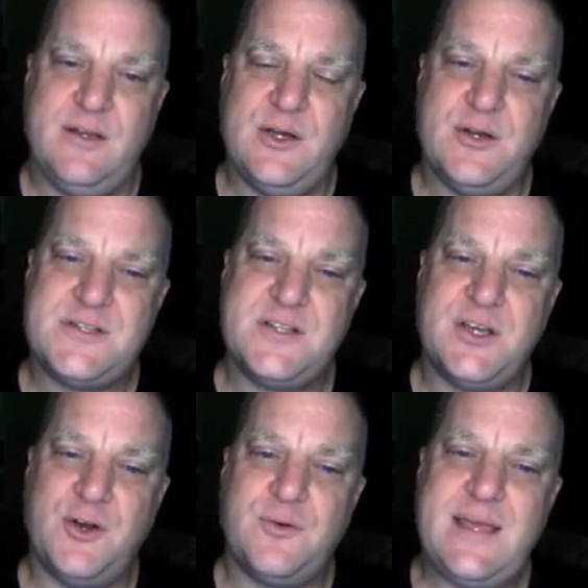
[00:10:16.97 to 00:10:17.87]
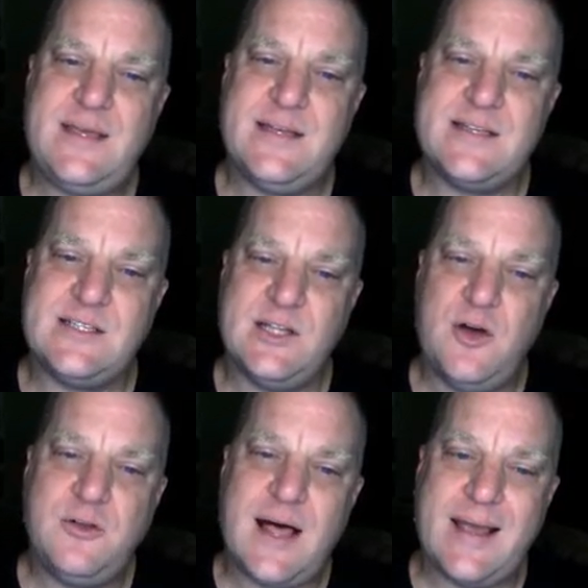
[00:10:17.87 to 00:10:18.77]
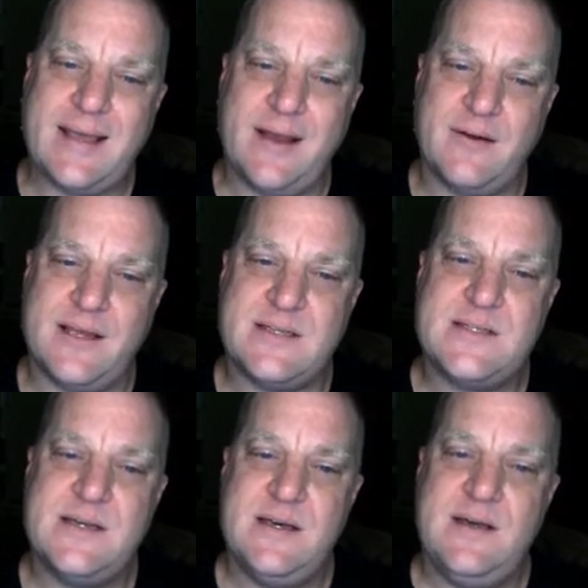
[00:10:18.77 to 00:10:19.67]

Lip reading: notice the green is low-lying areas.